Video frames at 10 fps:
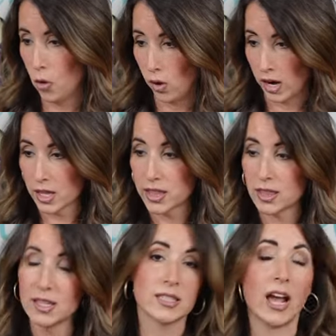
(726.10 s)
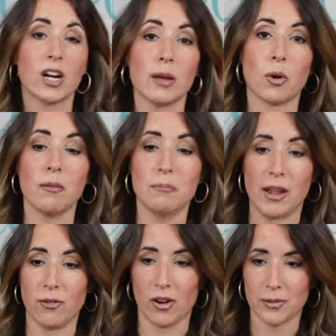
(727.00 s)
4th, Saturday,
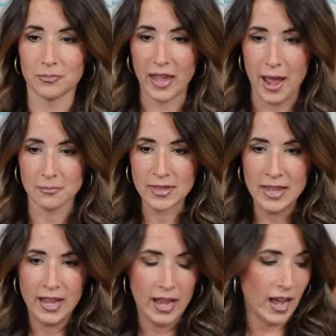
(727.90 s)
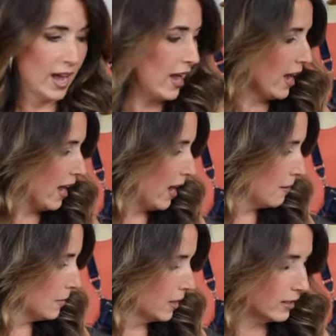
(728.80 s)
May 4th. Okay.
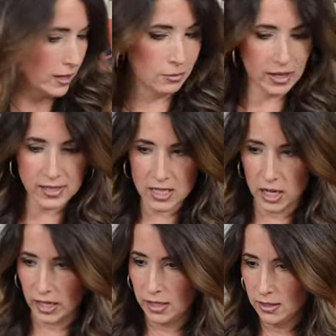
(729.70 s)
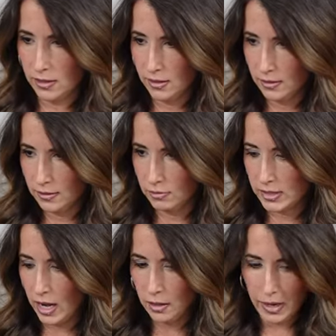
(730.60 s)
Um, can we get started?
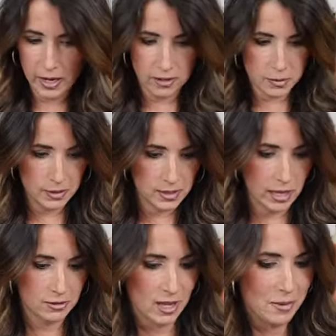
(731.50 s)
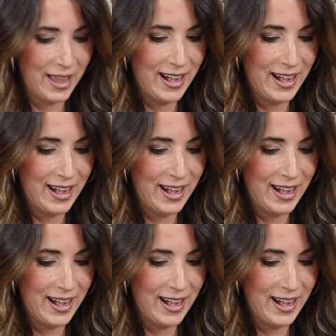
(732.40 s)
Was that all my announcements? That was all my